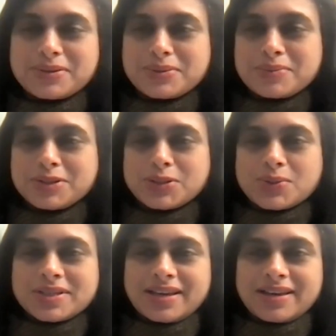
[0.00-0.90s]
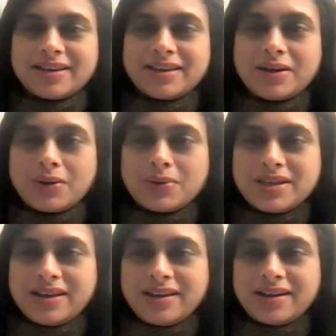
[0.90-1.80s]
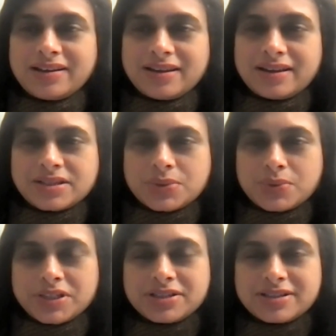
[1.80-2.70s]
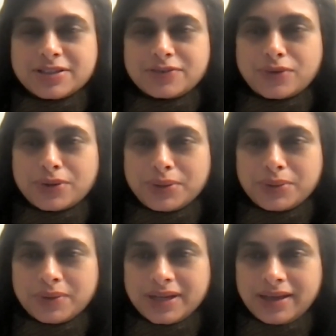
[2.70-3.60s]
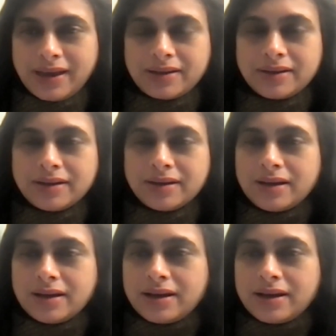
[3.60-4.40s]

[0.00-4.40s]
you so much, Jose. Jose, our next question is for you again.